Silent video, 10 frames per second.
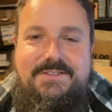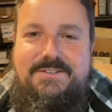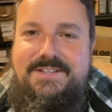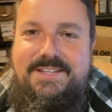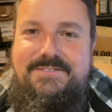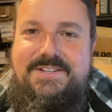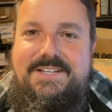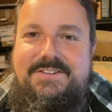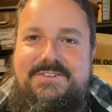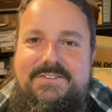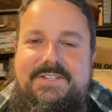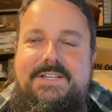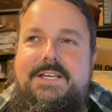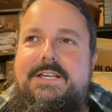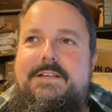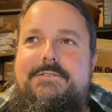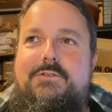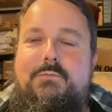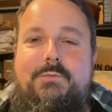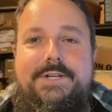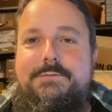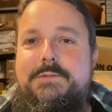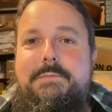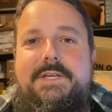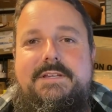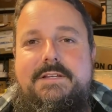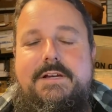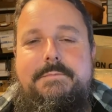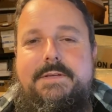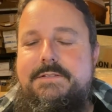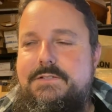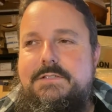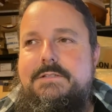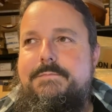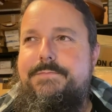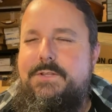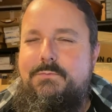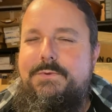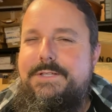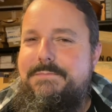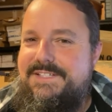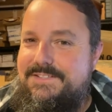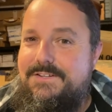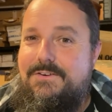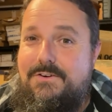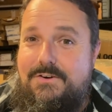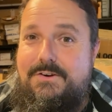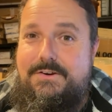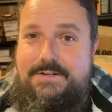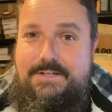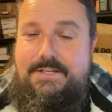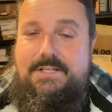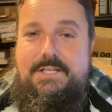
though I left kind of early. The wind was picking up. It just, the wind makes it hard.